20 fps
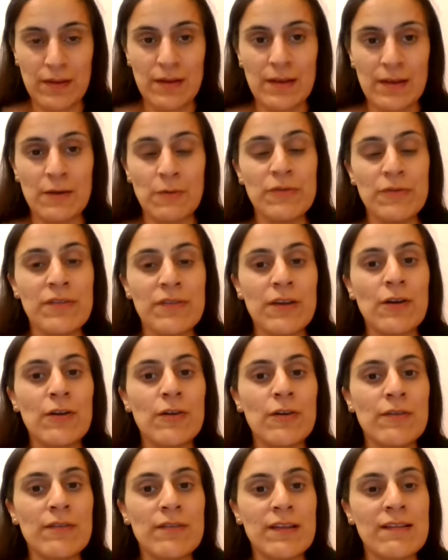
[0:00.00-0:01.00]
It also
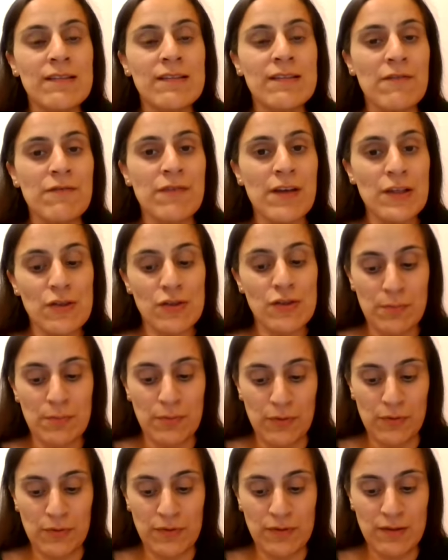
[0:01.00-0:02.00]
includes things like
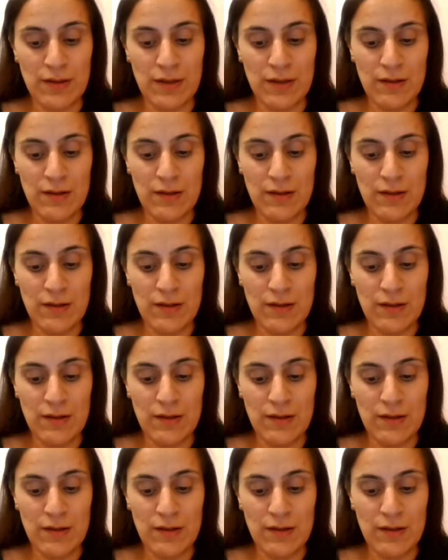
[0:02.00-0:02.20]
vegetables.